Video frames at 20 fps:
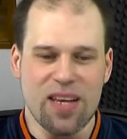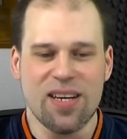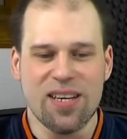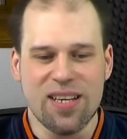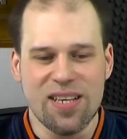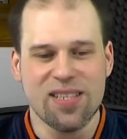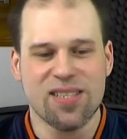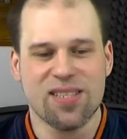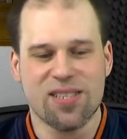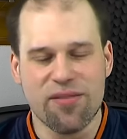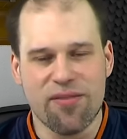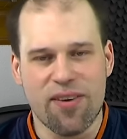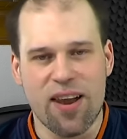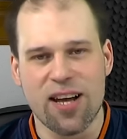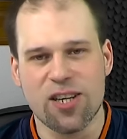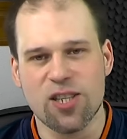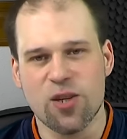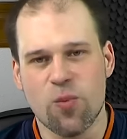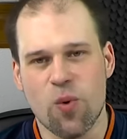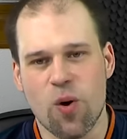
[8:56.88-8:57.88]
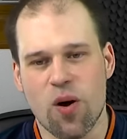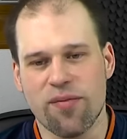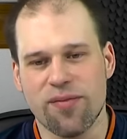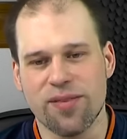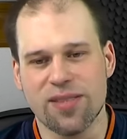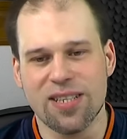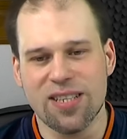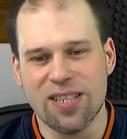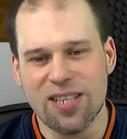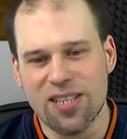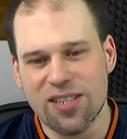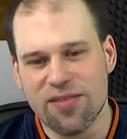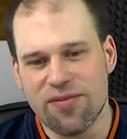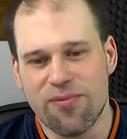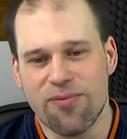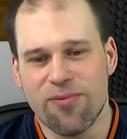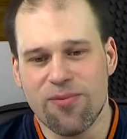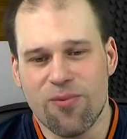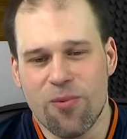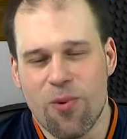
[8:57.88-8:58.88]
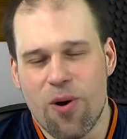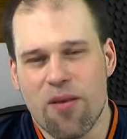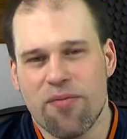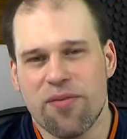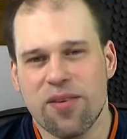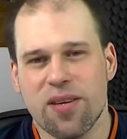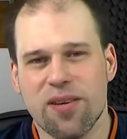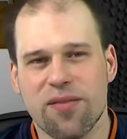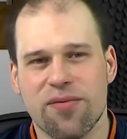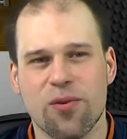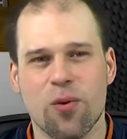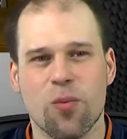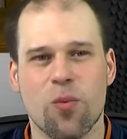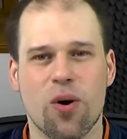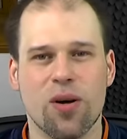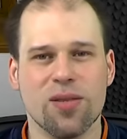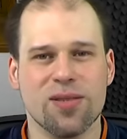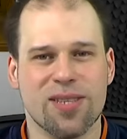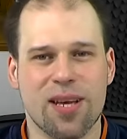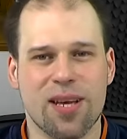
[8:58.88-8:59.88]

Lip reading: is the flagship worth it? It is worth it if you want